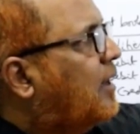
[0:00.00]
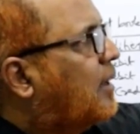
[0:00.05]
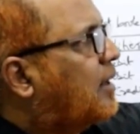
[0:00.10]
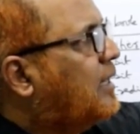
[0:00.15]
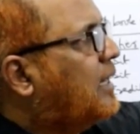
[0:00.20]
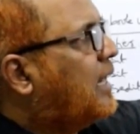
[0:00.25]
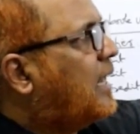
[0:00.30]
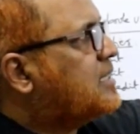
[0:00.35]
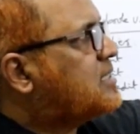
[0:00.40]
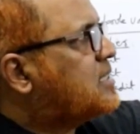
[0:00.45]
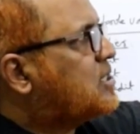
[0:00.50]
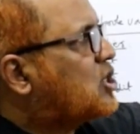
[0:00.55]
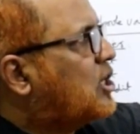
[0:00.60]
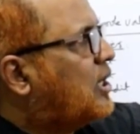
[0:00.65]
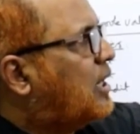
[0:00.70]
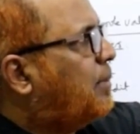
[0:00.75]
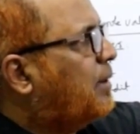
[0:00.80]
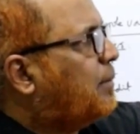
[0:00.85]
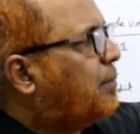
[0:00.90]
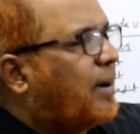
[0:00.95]

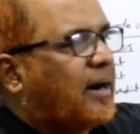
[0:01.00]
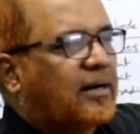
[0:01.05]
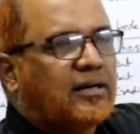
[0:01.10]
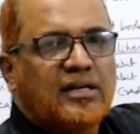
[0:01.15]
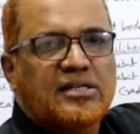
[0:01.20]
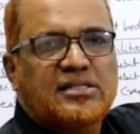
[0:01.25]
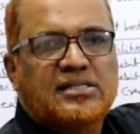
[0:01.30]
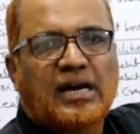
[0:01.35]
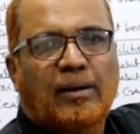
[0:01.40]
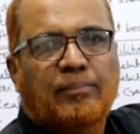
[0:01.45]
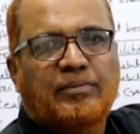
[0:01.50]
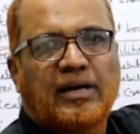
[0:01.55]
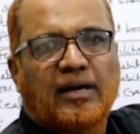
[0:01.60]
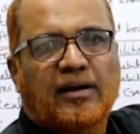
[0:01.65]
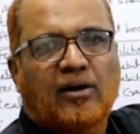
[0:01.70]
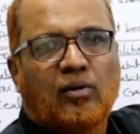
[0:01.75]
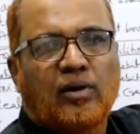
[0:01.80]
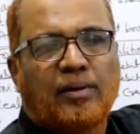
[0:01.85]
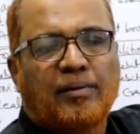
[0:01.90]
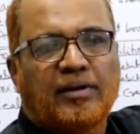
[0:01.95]
Realization debit, partner's capital
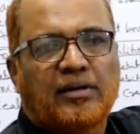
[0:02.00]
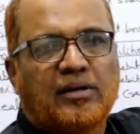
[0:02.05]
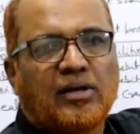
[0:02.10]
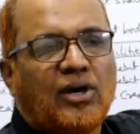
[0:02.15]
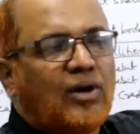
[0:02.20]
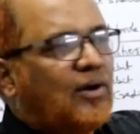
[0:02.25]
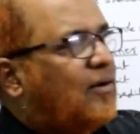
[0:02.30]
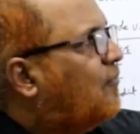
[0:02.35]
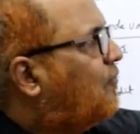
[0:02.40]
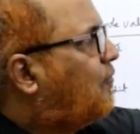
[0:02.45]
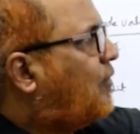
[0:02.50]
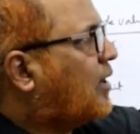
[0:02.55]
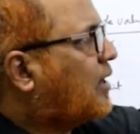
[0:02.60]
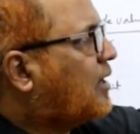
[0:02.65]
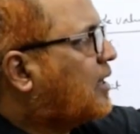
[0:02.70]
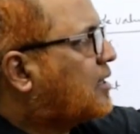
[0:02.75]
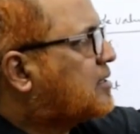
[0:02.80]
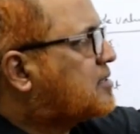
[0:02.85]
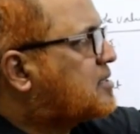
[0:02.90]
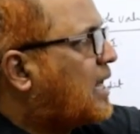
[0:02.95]
account debit.
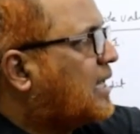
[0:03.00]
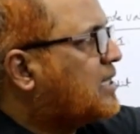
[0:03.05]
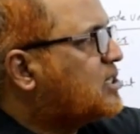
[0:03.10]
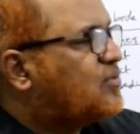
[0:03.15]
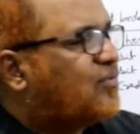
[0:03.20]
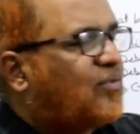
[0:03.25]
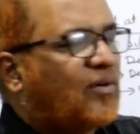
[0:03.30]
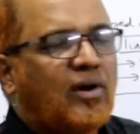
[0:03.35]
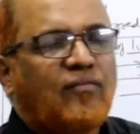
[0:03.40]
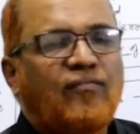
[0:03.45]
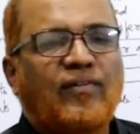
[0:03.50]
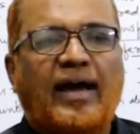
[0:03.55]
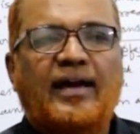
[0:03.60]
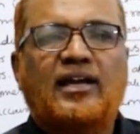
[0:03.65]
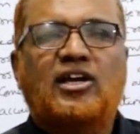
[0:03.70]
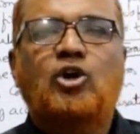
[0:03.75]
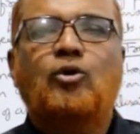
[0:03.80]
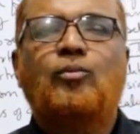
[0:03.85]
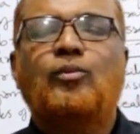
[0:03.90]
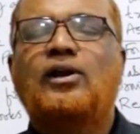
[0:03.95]
For transfer of
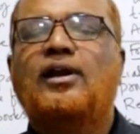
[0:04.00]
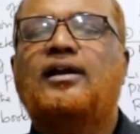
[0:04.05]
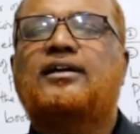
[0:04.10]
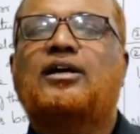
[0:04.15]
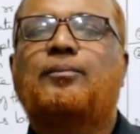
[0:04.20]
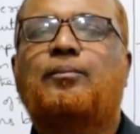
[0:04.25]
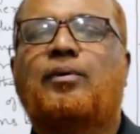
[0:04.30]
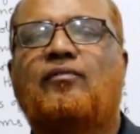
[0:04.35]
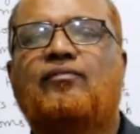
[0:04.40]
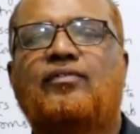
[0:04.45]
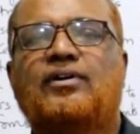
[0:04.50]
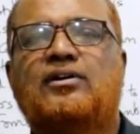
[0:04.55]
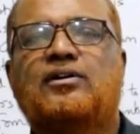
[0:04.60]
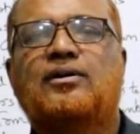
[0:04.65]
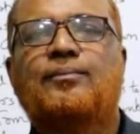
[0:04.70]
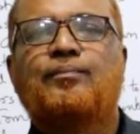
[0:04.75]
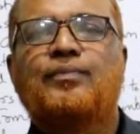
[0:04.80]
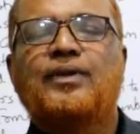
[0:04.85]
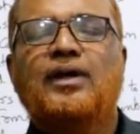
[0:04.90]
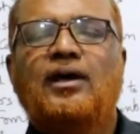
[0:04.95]
accumulated
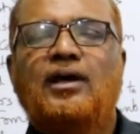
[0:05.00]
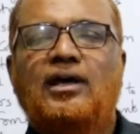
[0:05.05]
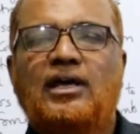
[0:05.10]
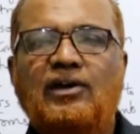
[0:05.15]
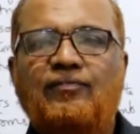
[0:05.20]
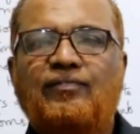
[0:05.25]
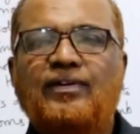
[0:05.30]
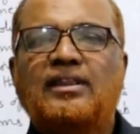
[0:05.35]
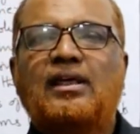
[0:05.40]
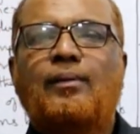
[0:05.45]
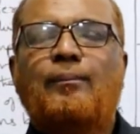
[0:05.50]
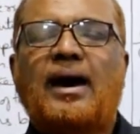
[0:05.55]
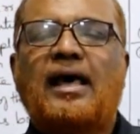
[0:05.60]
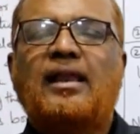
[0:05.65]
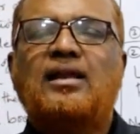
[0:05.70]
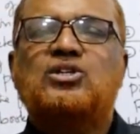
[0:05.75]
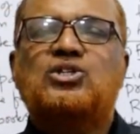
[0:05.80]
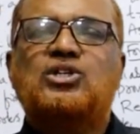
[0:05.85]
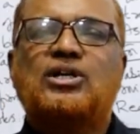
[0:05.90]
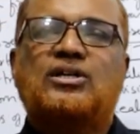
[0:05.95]
profit, if in the
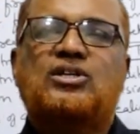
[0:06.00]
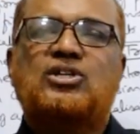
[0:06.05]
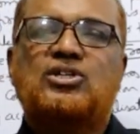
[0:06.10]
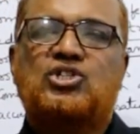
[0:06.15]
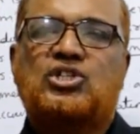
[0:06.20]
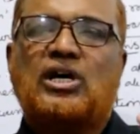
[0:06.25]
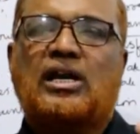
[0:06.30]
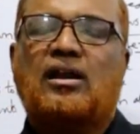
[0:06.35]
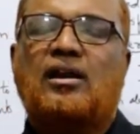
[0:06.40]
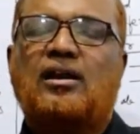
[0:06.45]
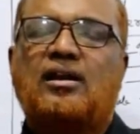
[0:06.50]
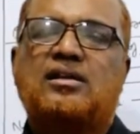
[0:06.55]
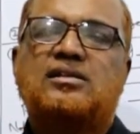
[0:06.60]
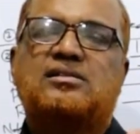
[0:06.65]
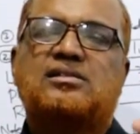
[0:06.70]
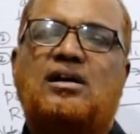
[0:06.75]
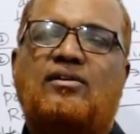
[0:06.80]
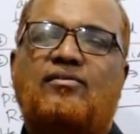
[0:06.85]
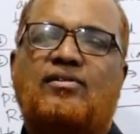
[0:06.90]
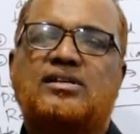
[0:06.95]
balance sheet, general
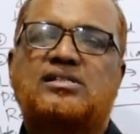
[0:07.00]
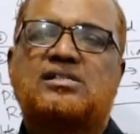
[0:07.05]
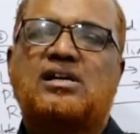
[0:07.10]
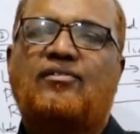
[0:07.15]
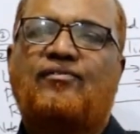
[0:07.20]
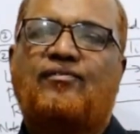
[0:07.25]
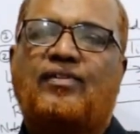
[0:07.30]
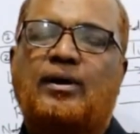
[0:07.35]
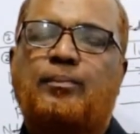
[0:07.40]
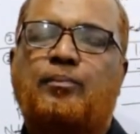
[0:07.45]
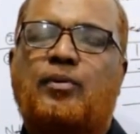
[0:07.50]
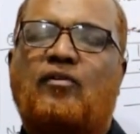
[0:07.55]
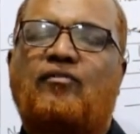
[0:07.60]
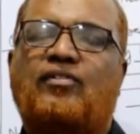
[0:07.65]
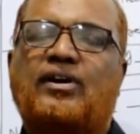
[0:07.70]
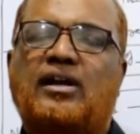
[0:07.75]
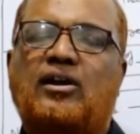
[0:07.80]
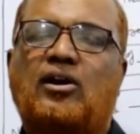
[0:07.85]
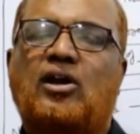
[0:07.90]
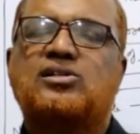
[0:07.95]
reserve, reserve fund,
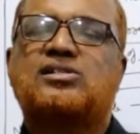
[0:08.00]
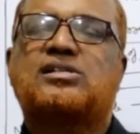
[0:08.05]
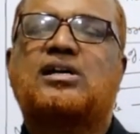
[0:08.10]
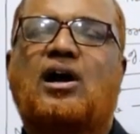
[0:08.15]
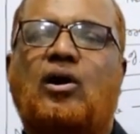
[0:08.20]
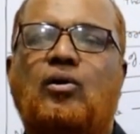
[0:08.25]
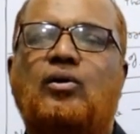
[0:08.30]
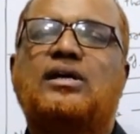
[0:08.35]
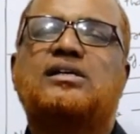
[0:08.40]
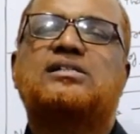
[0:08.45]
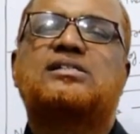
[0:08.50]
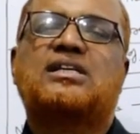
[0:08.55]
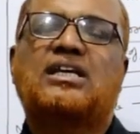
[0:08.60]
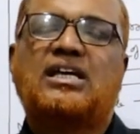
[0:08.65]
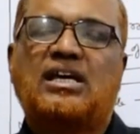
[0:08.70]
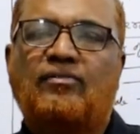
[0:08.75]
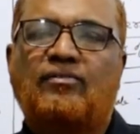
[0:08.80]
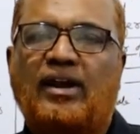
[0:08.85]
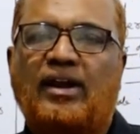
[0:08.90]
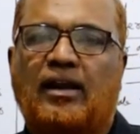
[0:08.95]
profit and loss account is
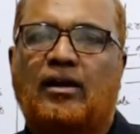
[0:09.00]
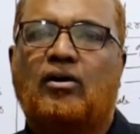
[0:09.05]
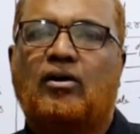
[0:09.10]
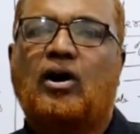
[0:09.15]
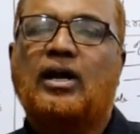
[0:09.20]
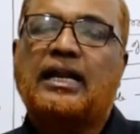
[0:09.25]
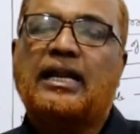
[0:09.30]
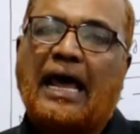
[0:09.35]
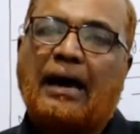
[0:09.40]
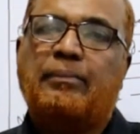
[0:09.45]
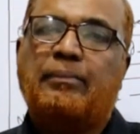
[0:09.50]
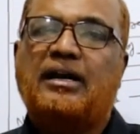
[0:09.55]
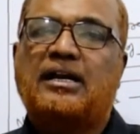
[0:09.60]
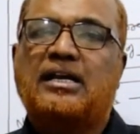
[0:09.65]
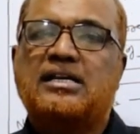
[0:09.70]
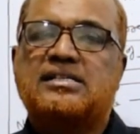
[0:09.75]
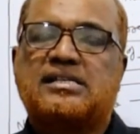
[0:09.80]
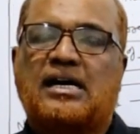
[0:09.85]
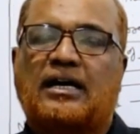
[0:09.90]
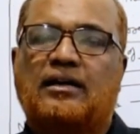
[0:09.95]
given on
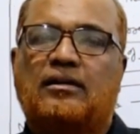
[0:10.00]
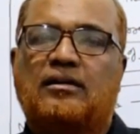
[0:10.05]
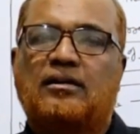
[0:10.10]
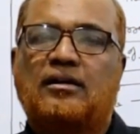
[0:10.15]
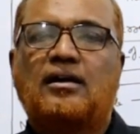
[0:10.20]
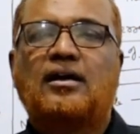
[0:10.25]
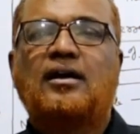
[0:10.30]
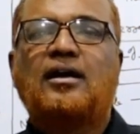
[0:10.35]
liability side,